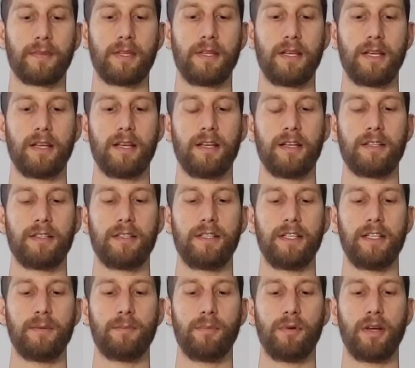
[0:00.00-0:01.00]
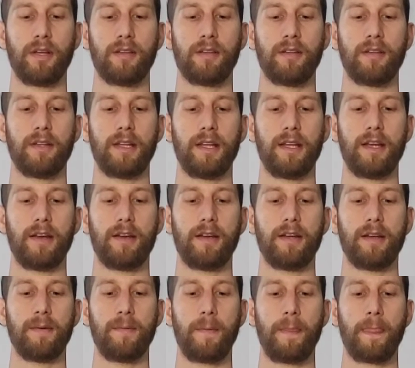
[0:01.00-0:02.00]
Take a nice deep breath into that
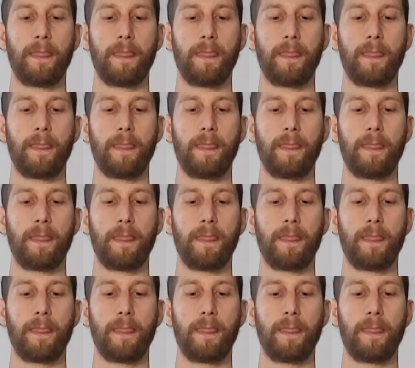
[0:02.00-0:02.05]
area.